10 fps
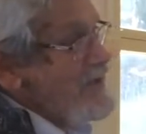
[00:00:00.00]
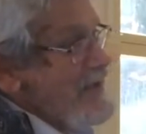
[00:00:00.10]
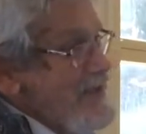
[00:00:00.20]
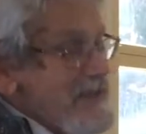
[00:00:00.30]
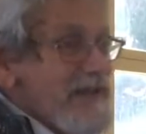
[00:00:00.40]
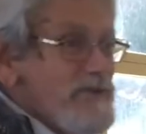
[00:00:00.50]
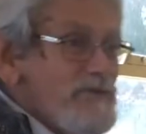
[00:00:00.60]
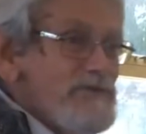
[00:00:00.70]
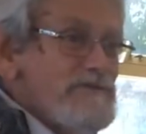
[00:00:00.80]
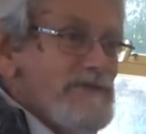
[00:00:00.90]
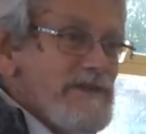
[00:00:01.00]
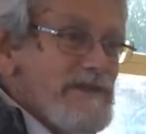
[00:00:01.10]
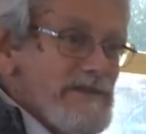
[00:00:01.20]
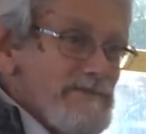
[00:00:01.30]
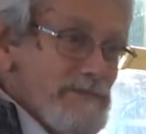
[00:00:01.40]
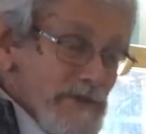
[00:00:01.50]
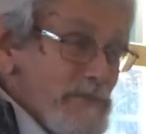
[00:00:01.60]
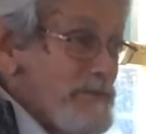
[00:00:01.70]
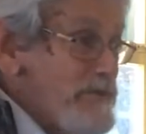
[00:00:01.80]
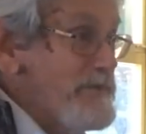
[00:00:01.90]
In all
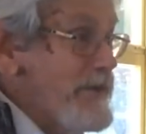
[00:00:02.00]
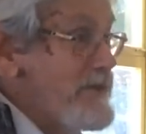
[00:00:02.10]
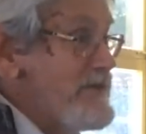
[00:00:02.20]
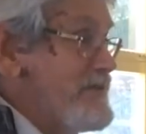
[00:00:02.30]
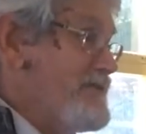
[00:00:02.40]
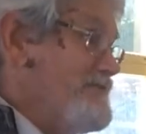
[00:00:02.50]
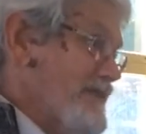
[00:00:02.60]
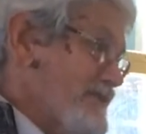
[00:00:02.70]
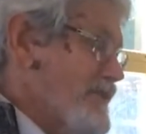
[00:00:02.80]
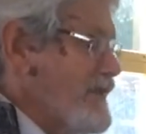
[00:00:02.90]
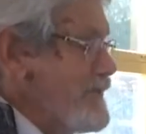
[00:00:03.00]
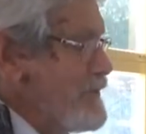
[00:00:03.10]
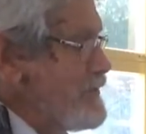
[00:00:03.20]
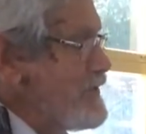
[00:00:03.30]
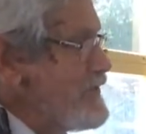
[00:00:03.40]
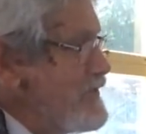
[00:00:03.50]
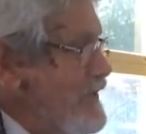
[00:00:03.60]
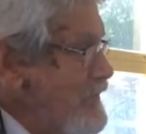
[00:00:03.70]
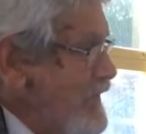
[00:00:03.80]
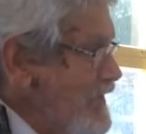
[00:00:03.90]
blueberries, even though they're blue,
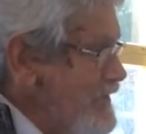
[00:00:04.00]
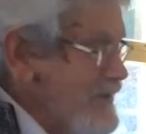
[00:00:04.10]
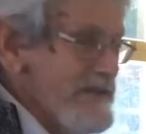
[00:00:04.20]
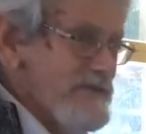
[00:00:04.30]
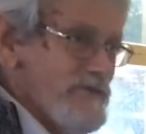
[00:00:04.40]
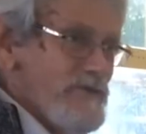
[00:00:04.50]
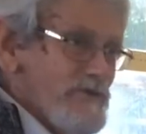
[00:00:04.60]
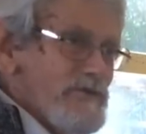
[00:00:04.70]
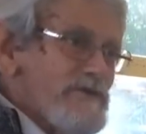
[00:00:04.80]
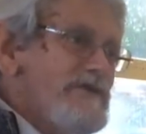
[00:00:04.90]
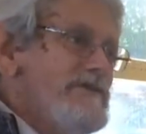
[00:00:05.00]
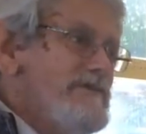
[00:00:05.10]
these are all